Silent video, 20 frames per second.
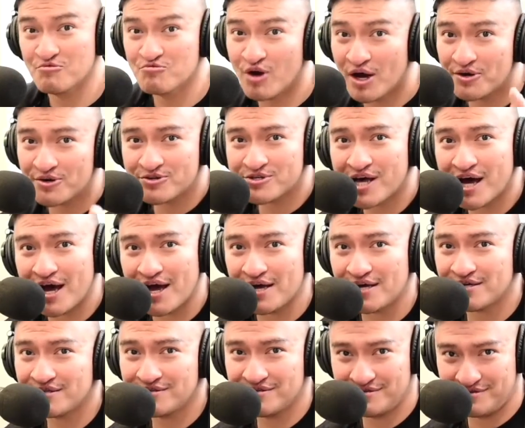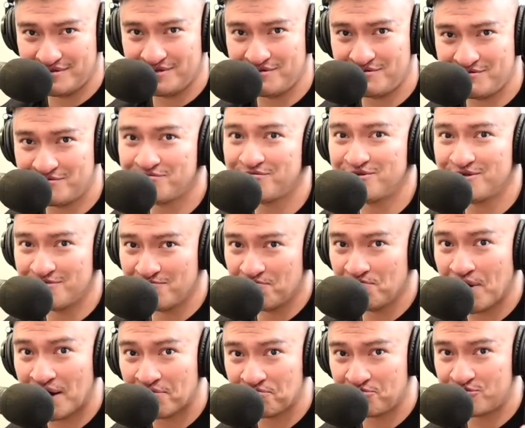runner's high.
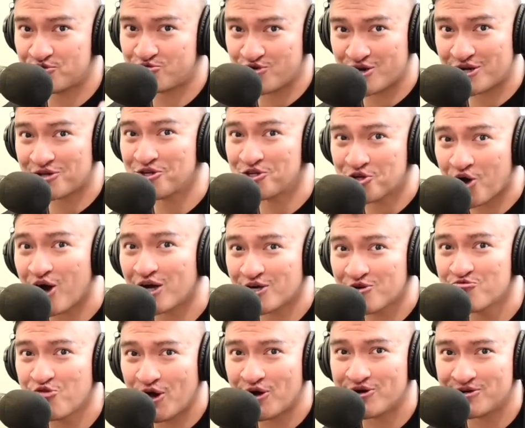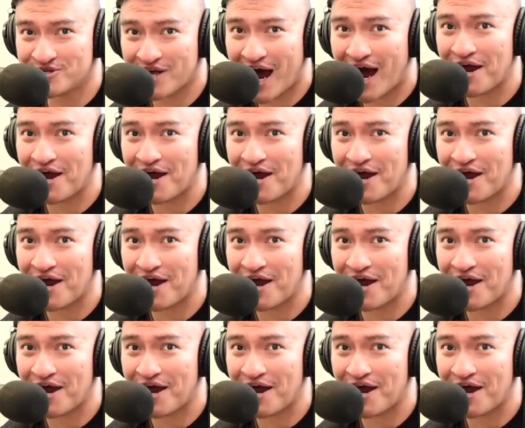I'm strictly talking runner's high.